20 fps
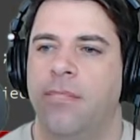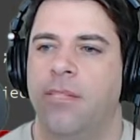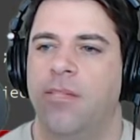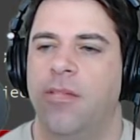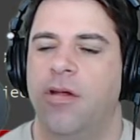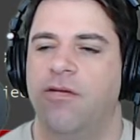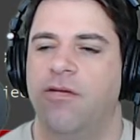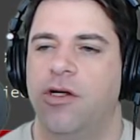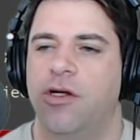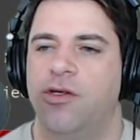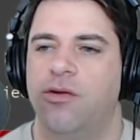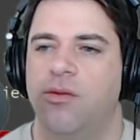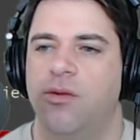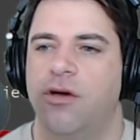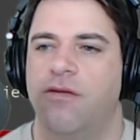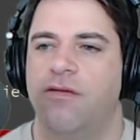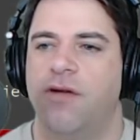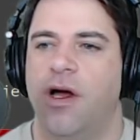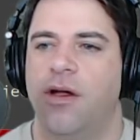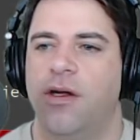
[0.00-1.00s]
I'm not really sure what
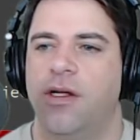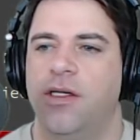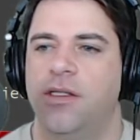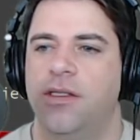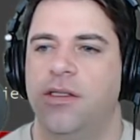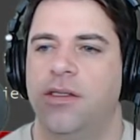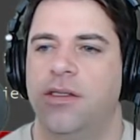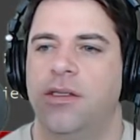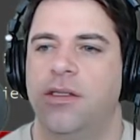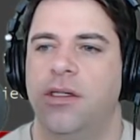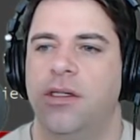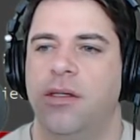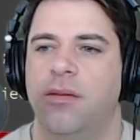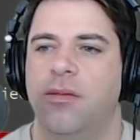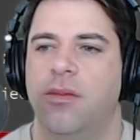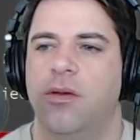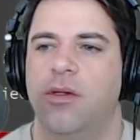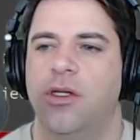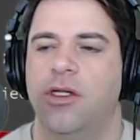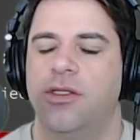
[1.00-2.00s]
a route is,
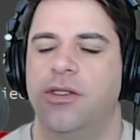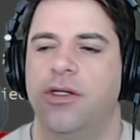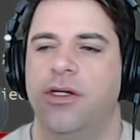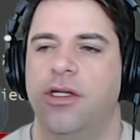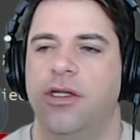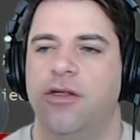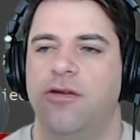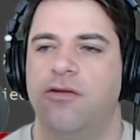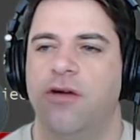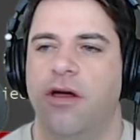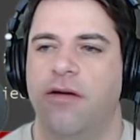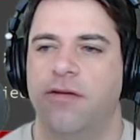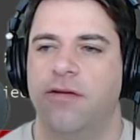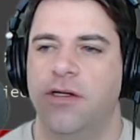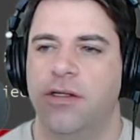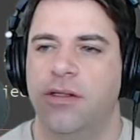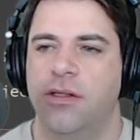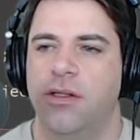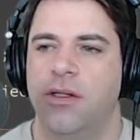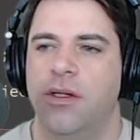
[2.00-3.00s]
but let's look at the
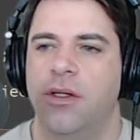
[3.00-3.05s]
driver.